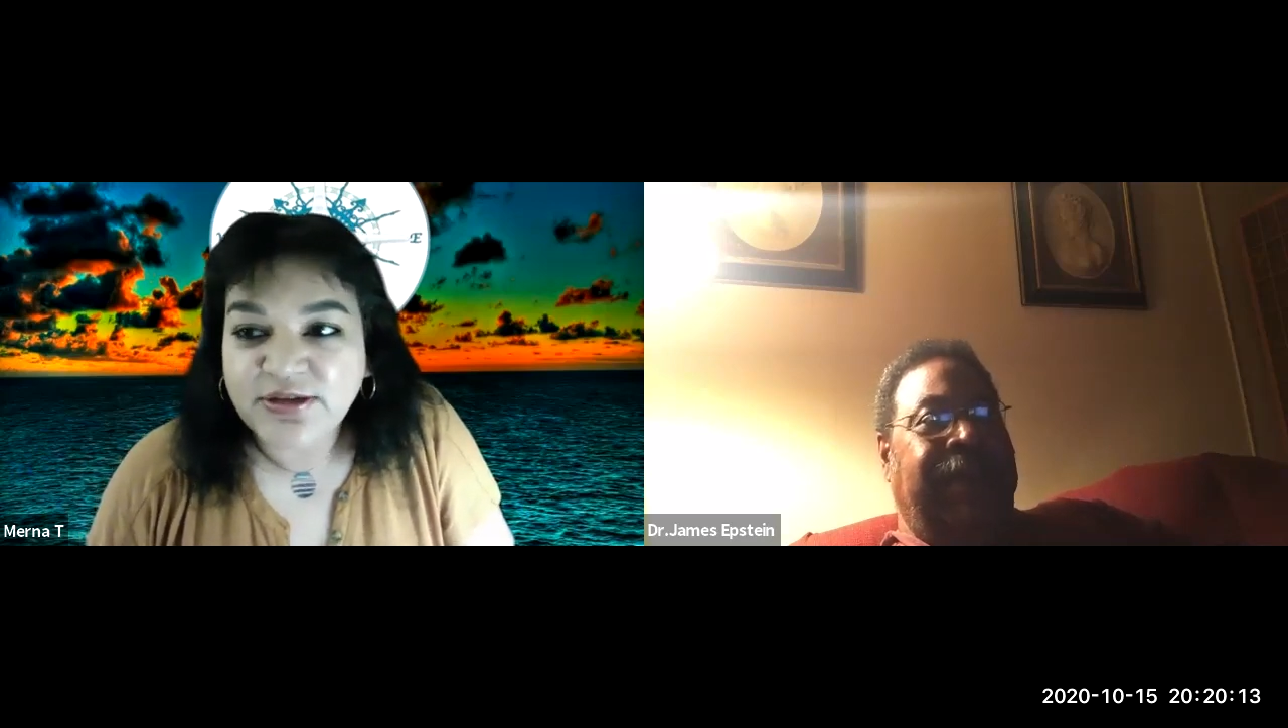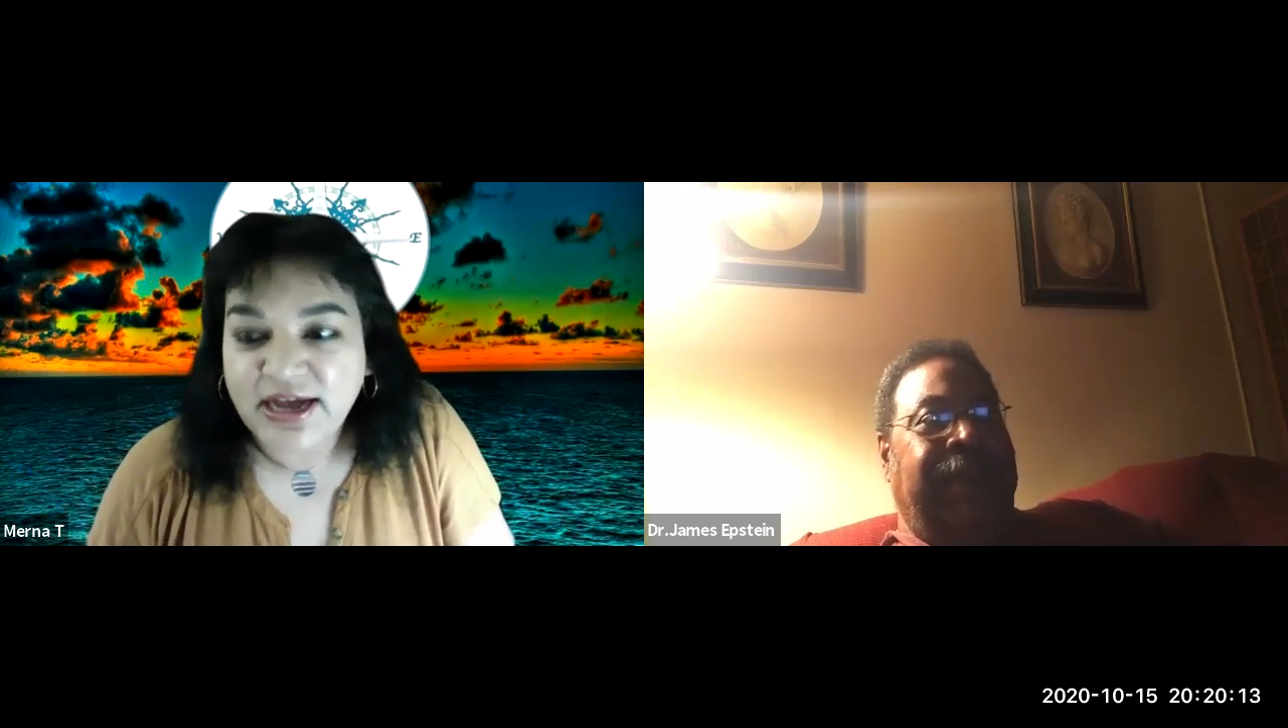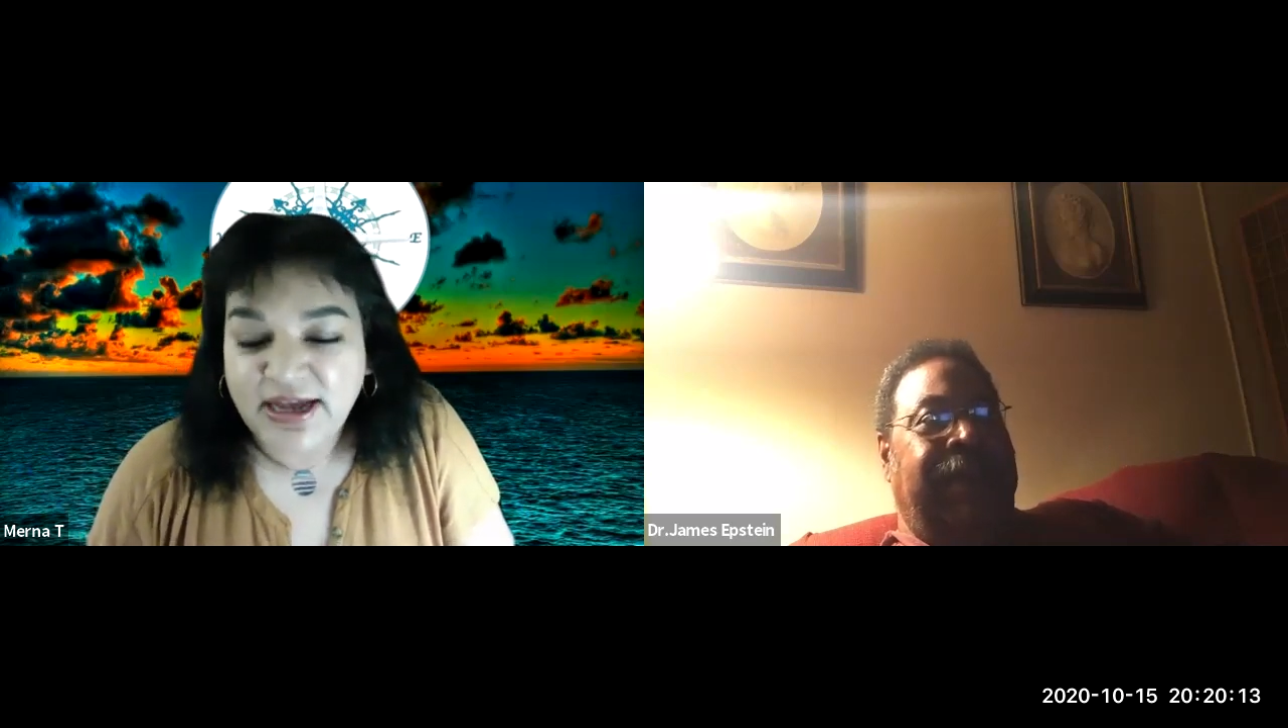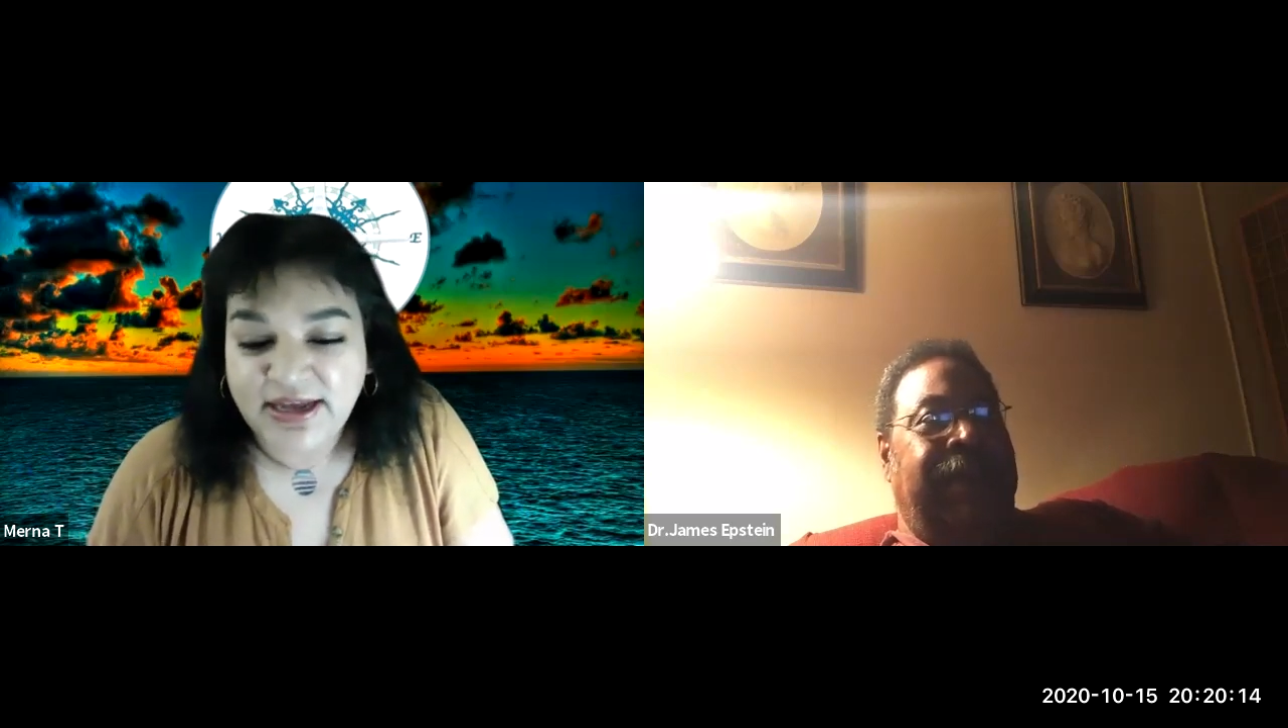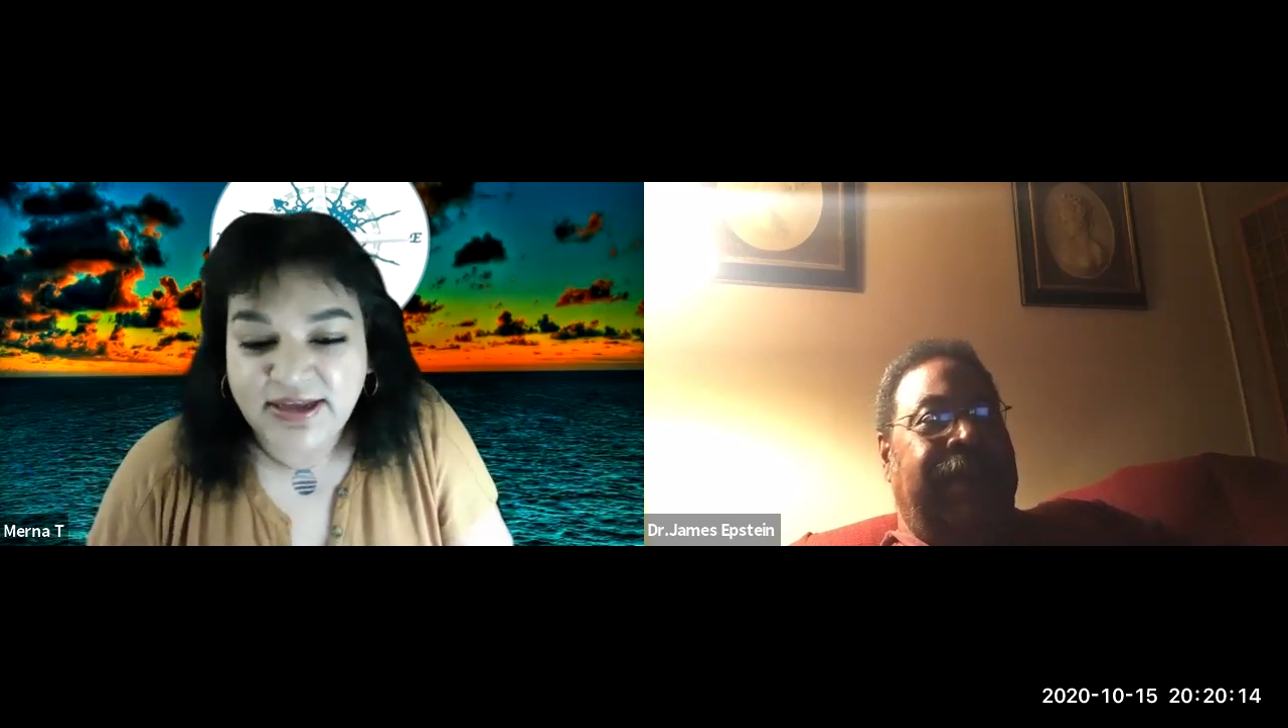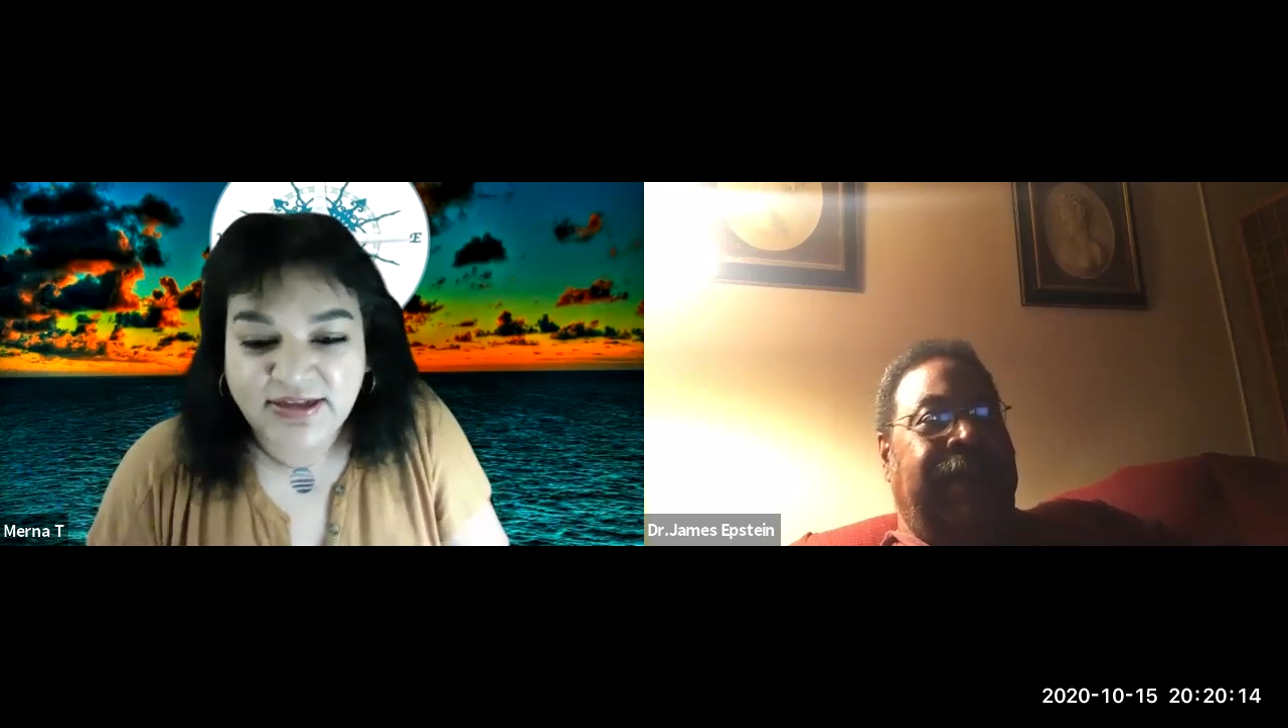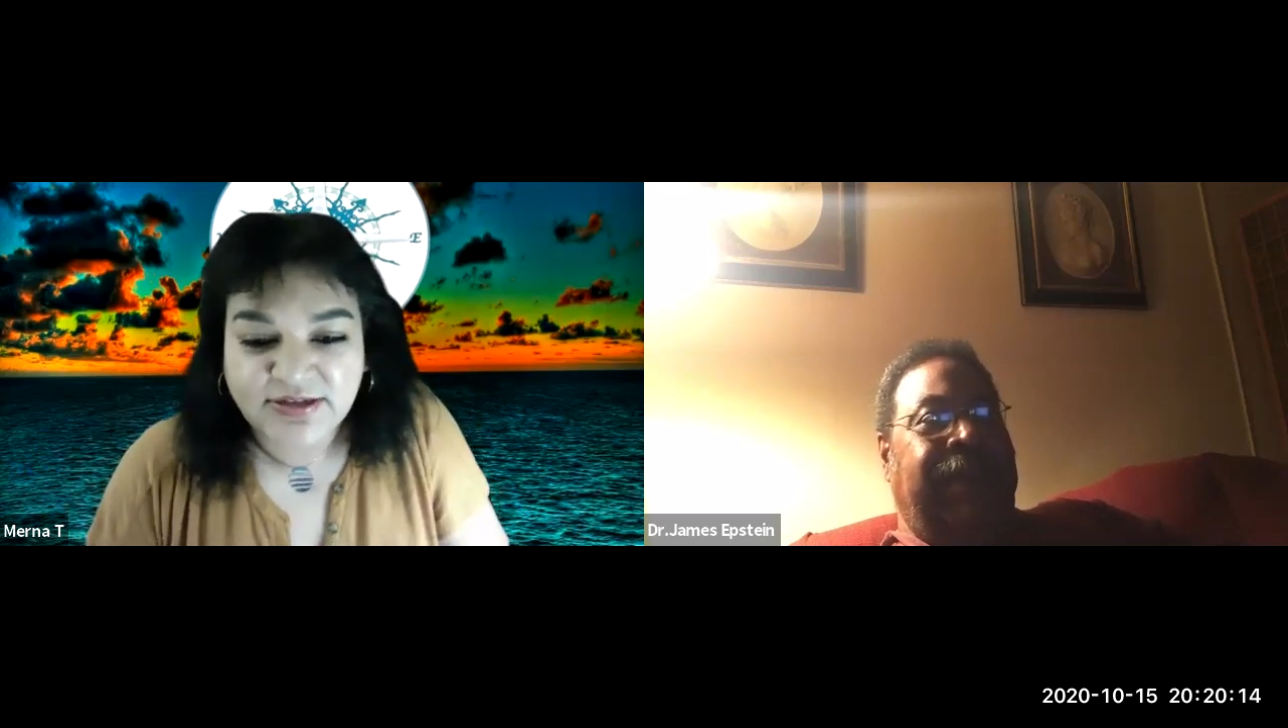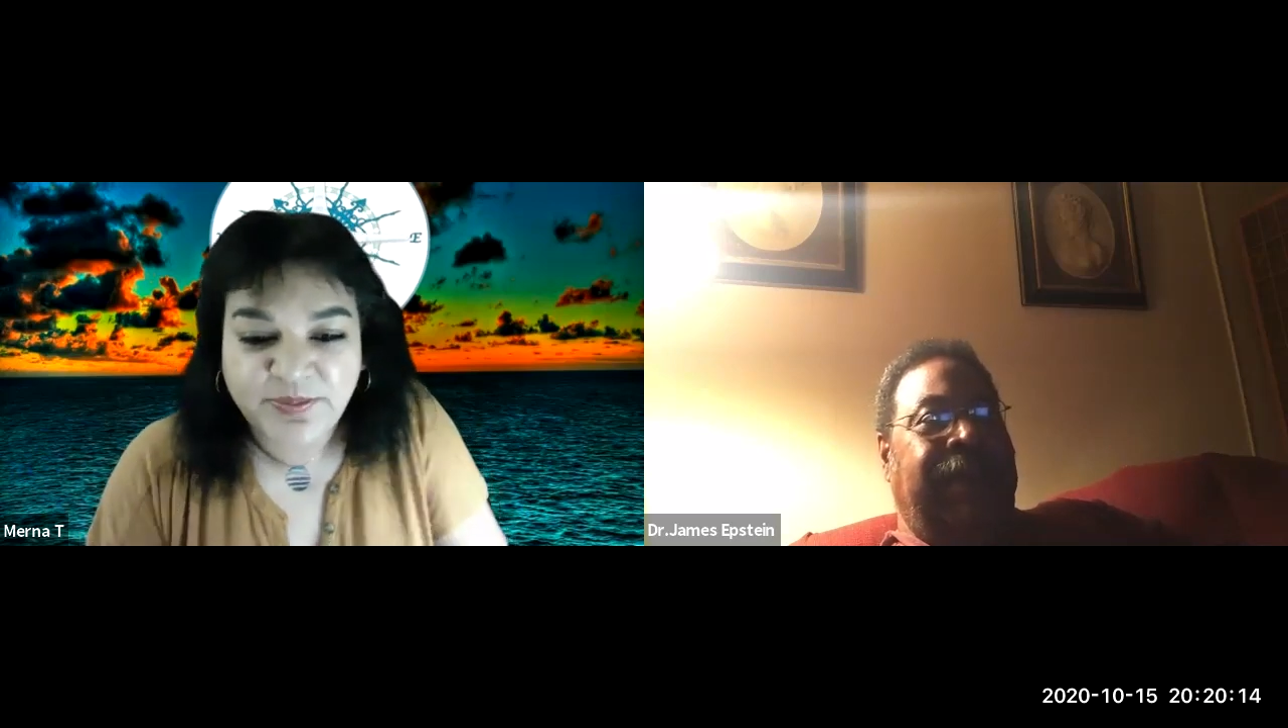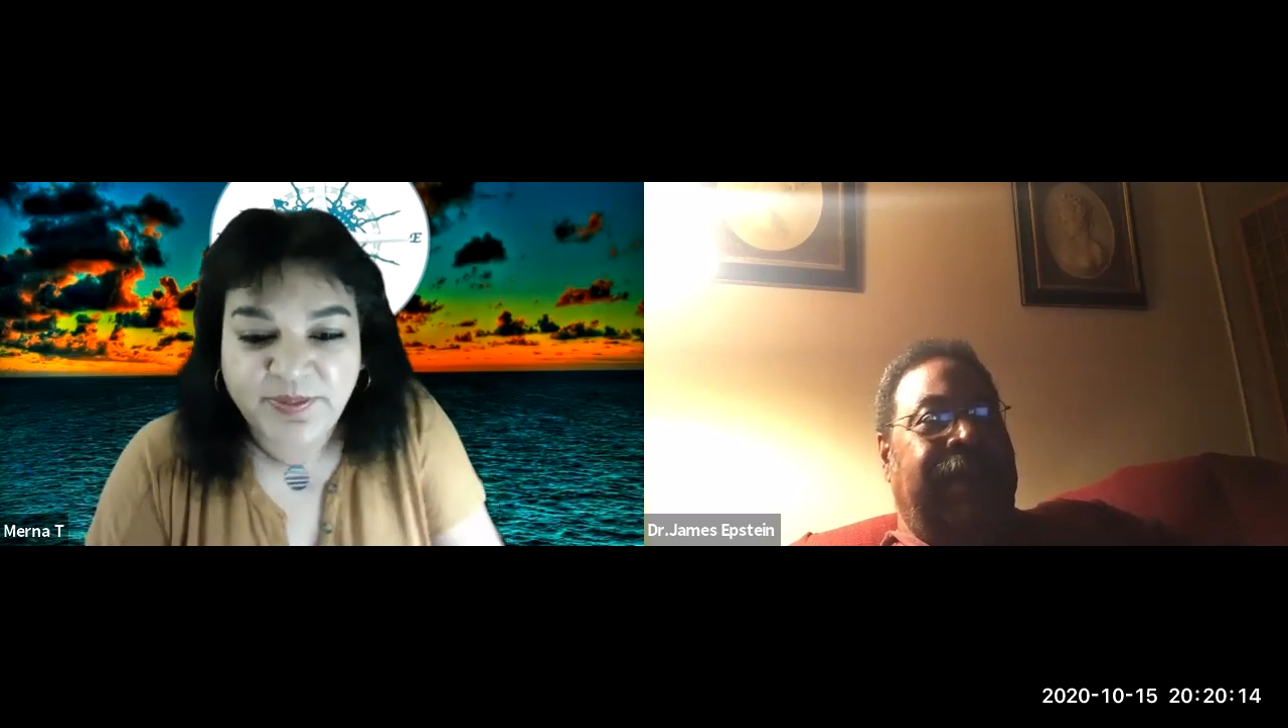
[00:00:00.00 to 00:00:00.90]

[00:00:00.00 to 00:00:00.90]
diet is